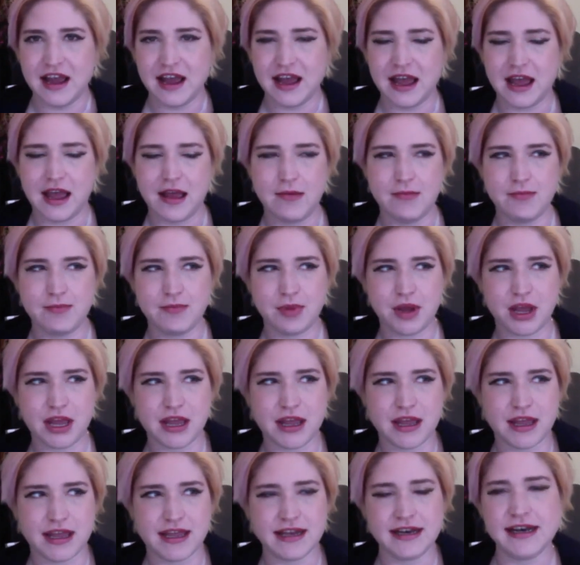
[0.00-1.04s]

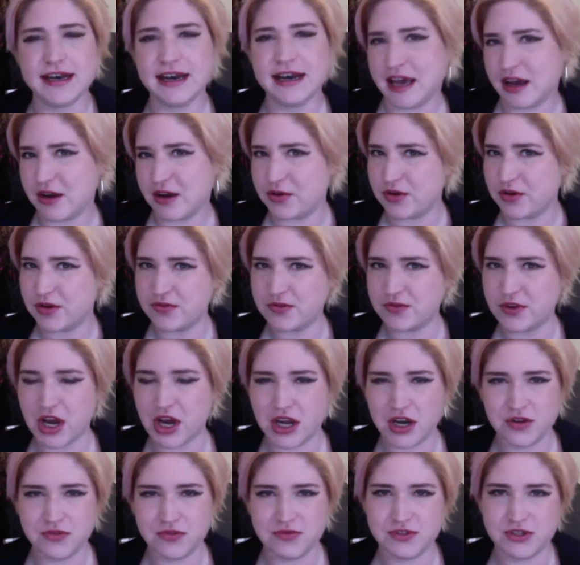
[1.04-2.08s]
But in and out of
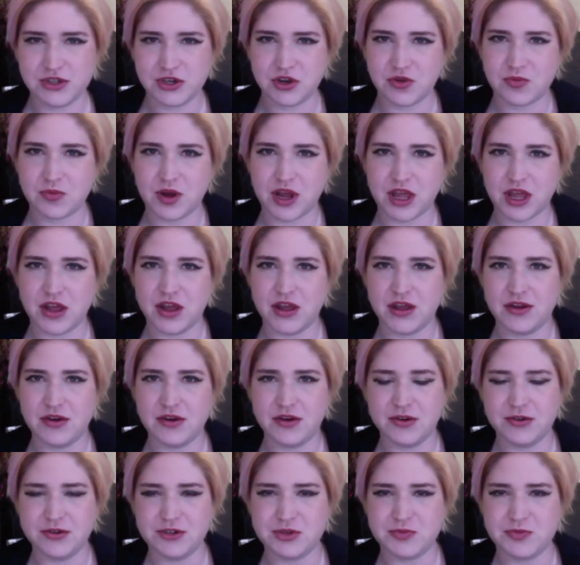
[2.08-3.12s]
kind of doing my own
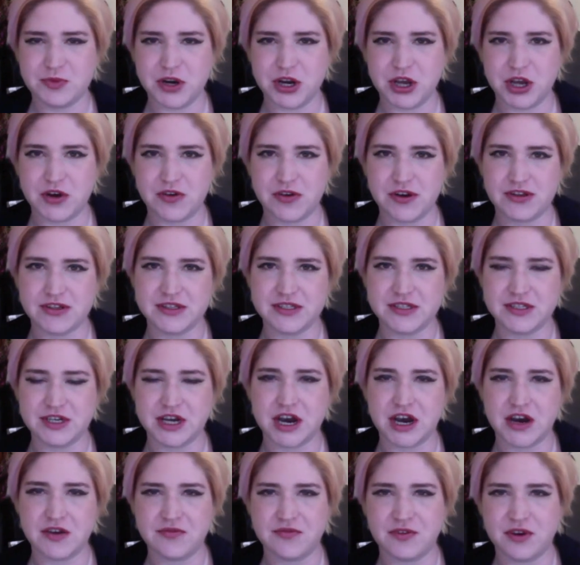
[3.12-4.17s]
entrepreneurial
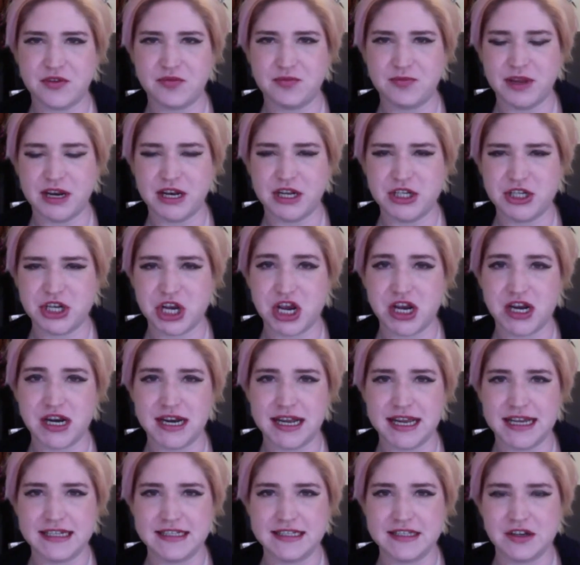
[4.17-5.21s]
stuff, I've been a
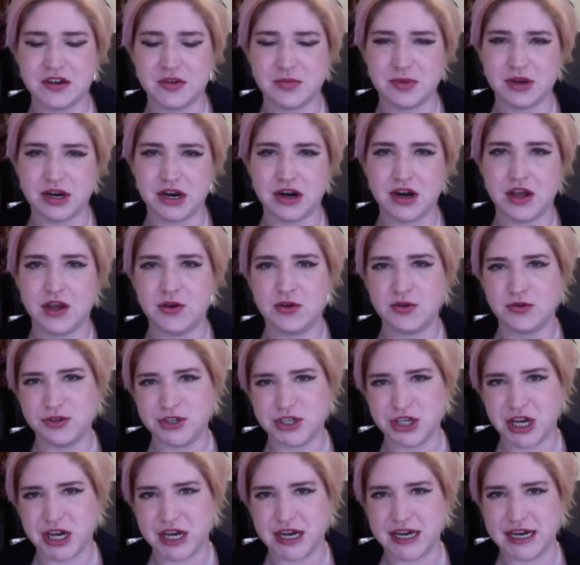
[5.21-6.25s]
journalist, I've been a local
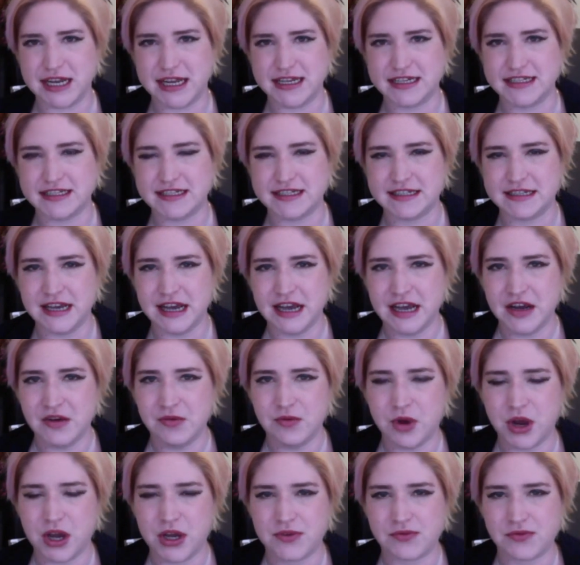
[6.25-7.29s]
journalist,
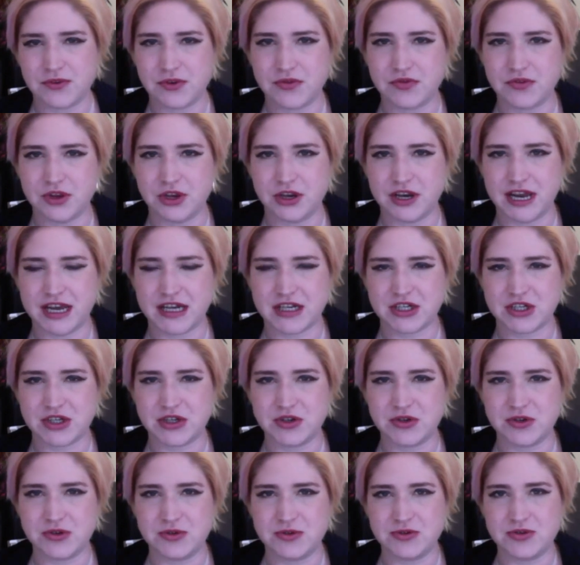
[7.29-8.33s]
worked for a few
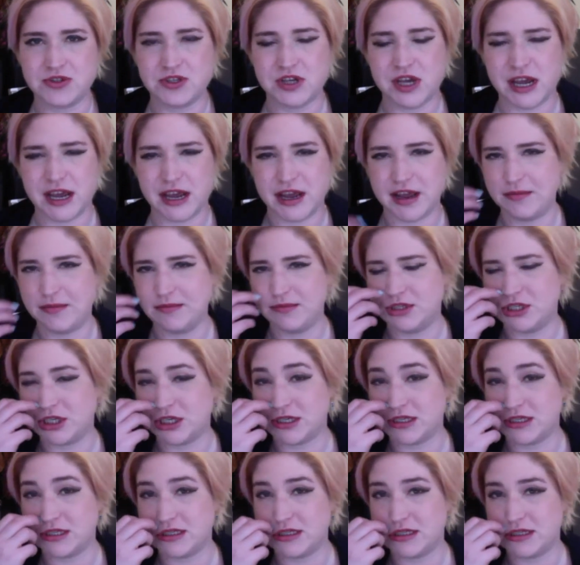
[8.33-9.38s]
nationals,
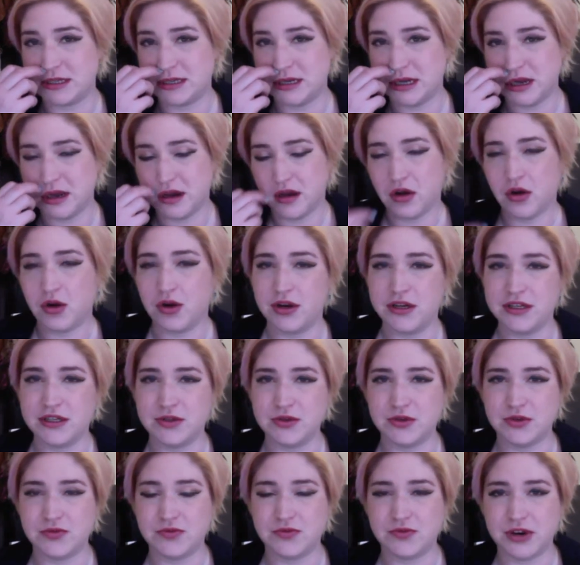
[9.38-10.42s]
just on a
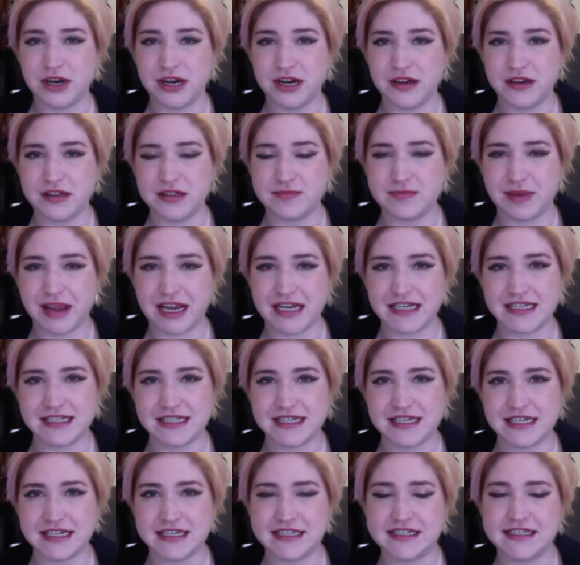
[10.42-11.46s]
sort of freelance
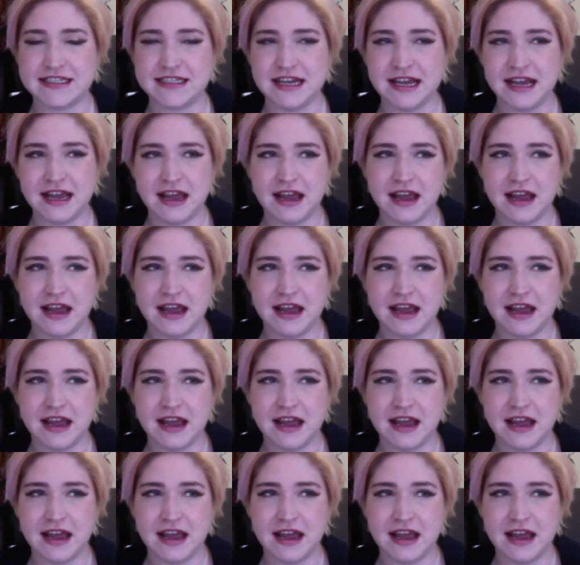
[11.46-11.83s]
basis.